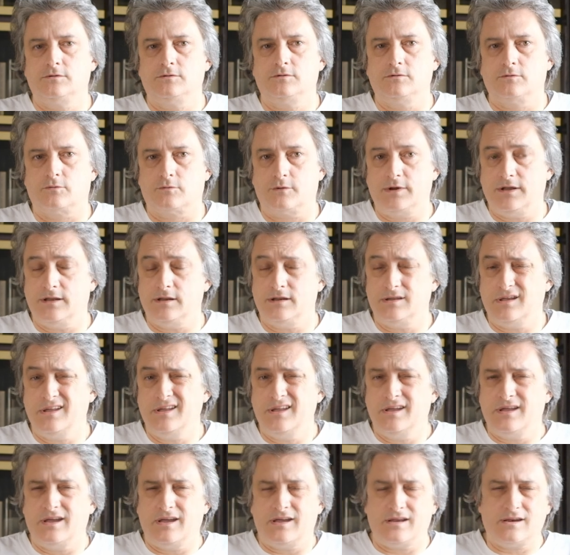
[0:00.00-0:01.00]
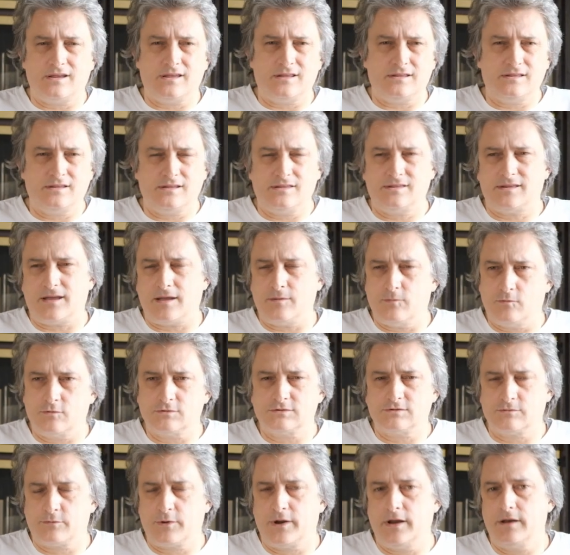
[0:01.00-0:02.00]
to read. And at the time
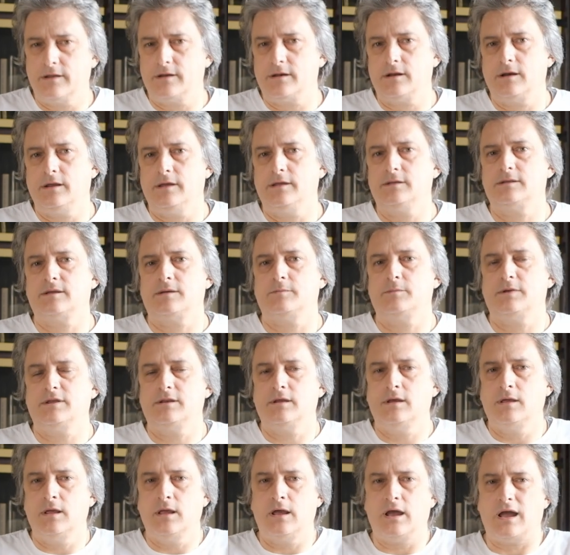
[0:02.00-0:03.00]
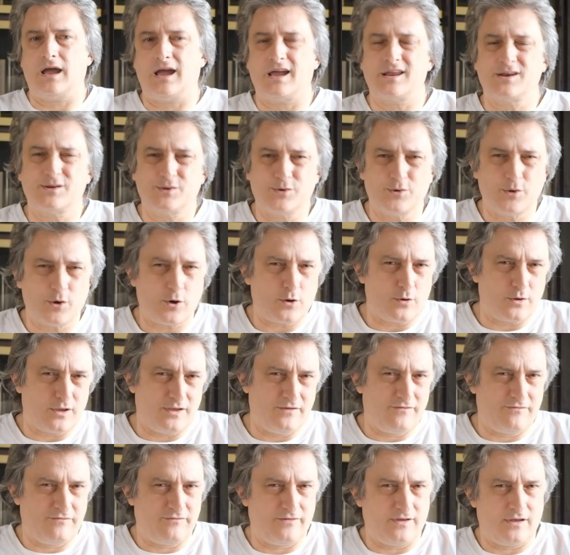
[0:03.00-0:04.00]
was really an elite. I mean, I don't know
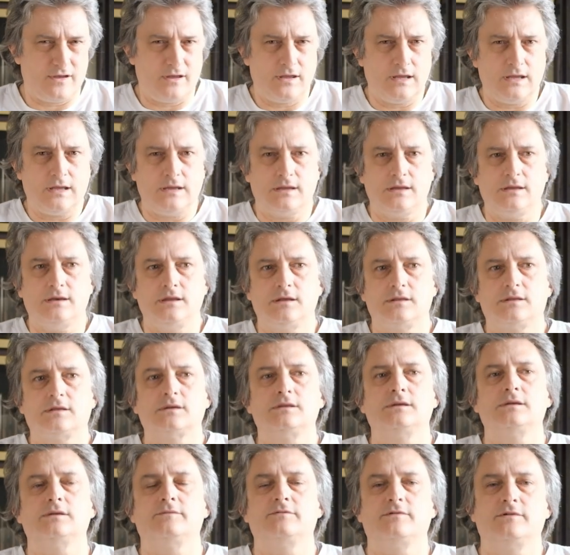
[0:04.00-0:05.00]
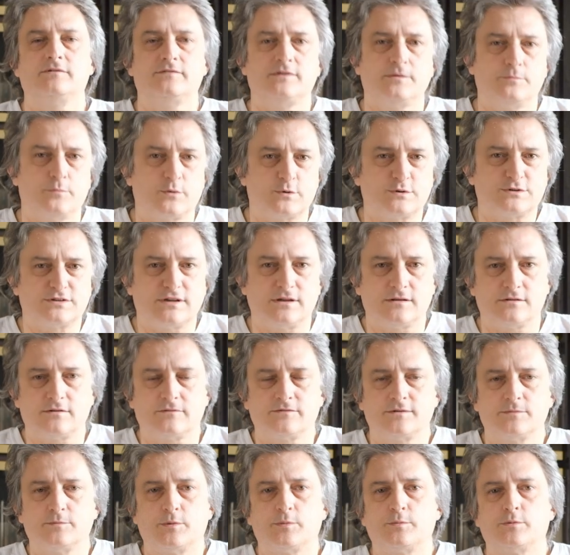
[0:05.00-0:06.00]
if in Italy 50% of
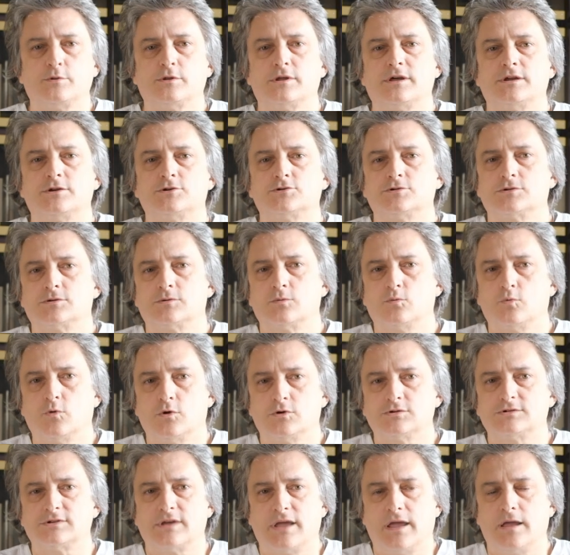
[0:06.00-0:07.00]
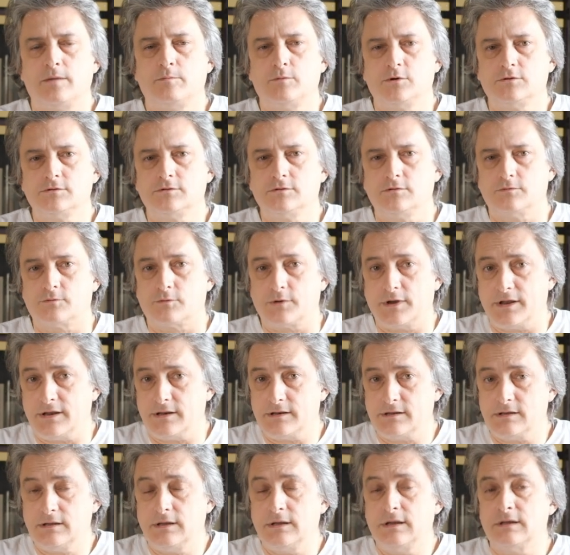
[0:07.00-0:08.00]
the population was able to read.
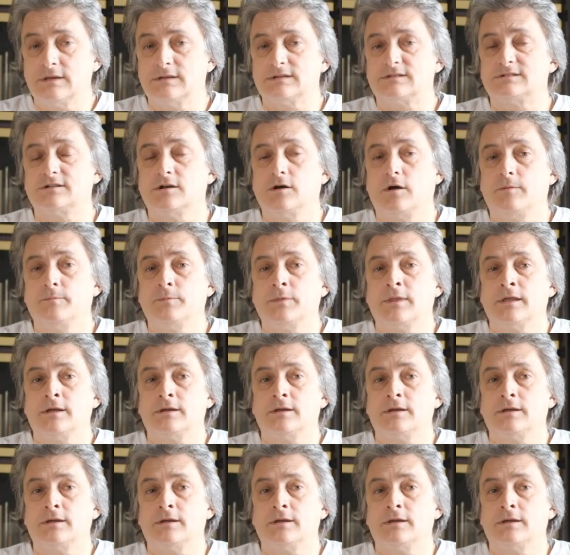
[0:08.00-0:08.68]
So